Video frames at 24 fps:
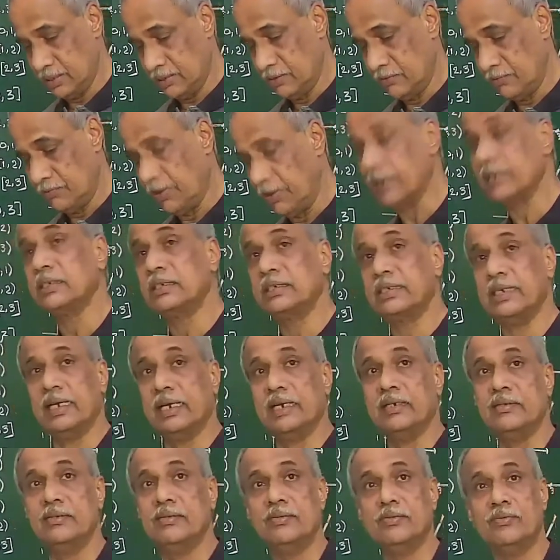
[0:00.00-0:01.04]

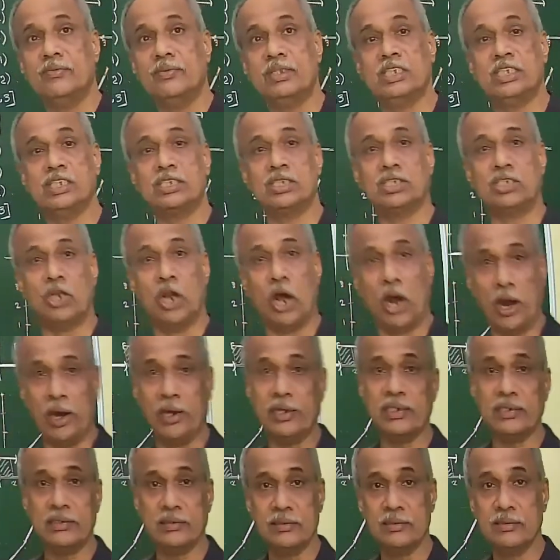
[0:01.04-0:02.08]
function which is
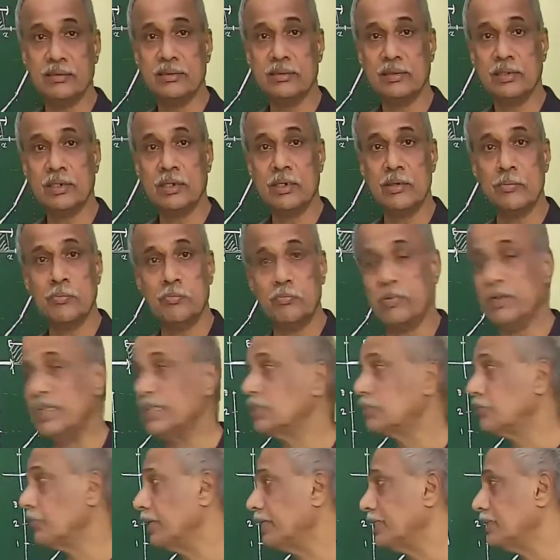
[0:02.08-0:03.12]
not
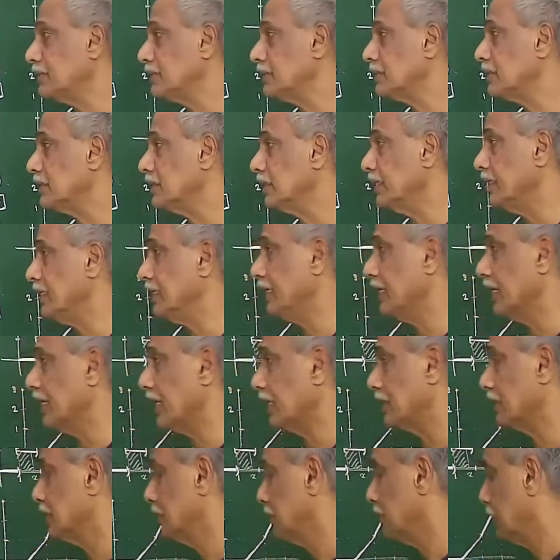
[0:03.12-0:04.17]
piecewise linear,